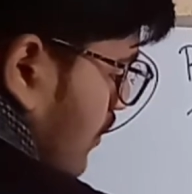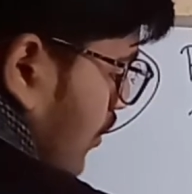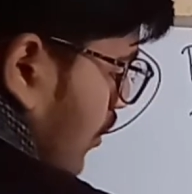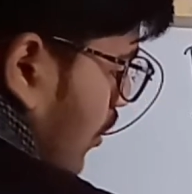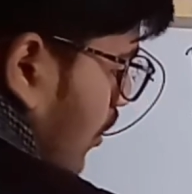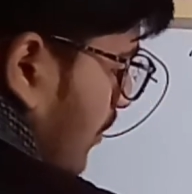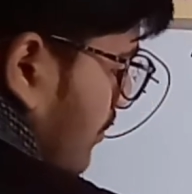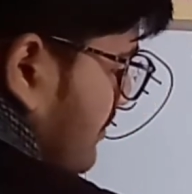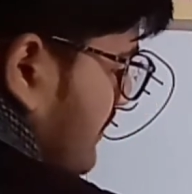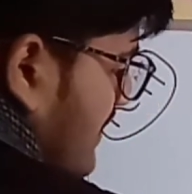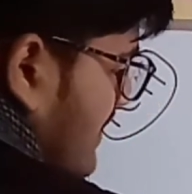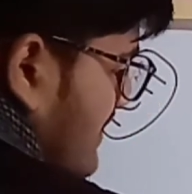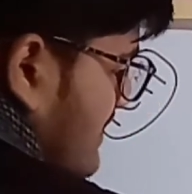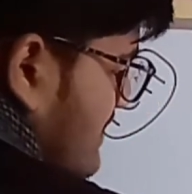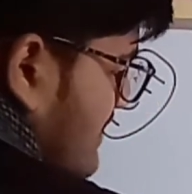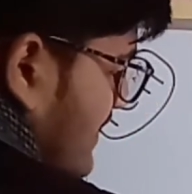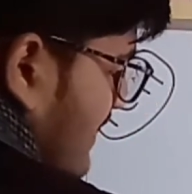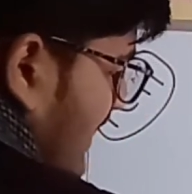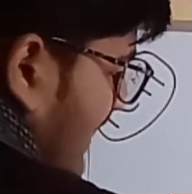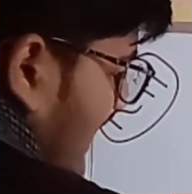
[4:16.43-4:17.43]
of this
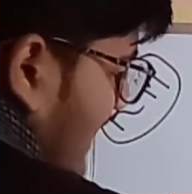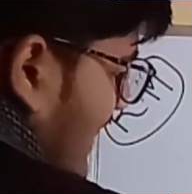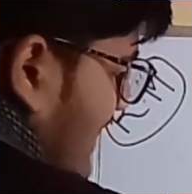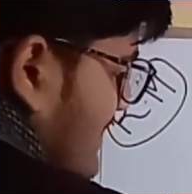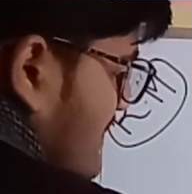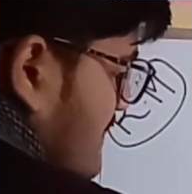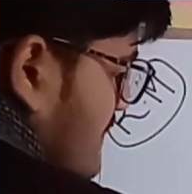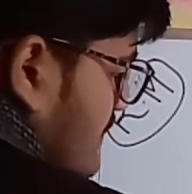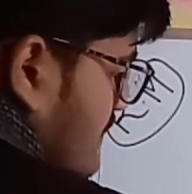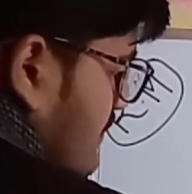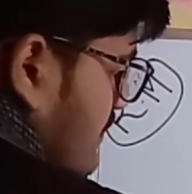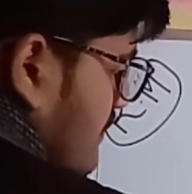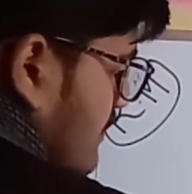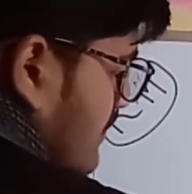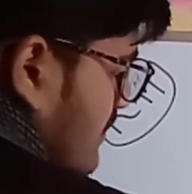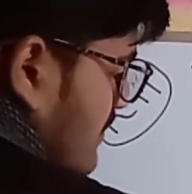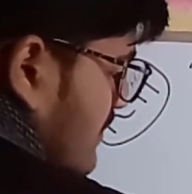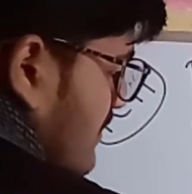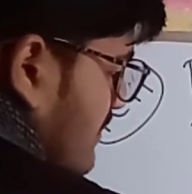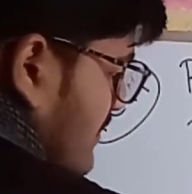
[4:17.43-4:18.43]
x
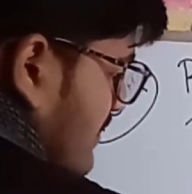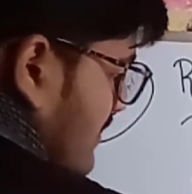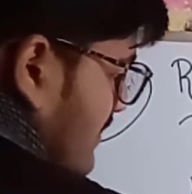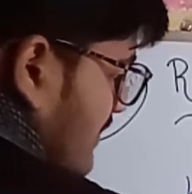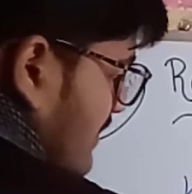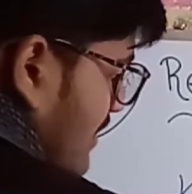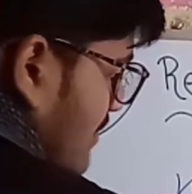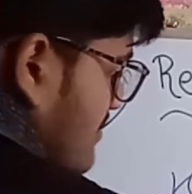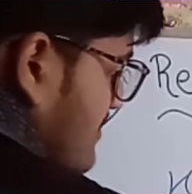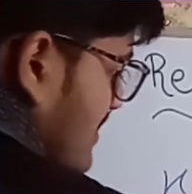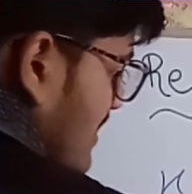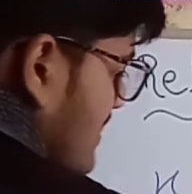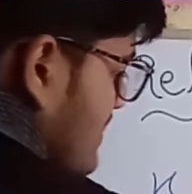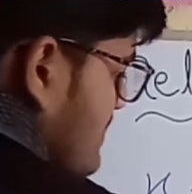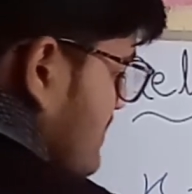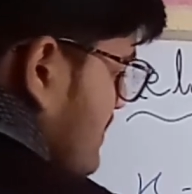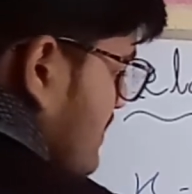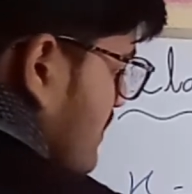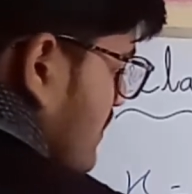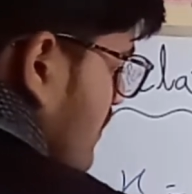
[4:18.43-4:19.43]
gives
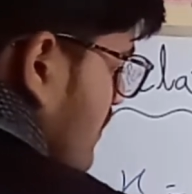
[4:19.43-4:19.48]
us